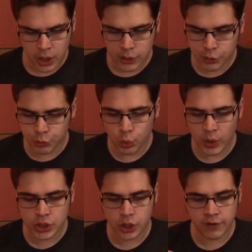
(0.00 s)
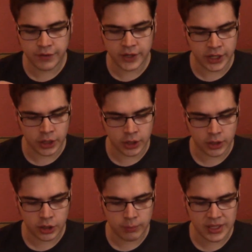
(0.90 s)
through which her figure
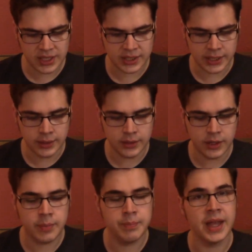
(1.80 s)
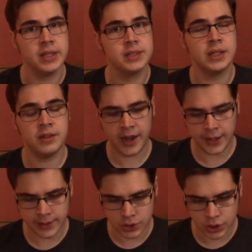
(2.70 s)
could be seen to the best
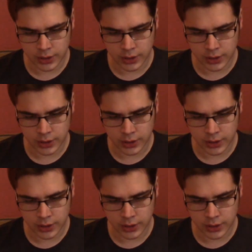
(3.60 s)
advantage.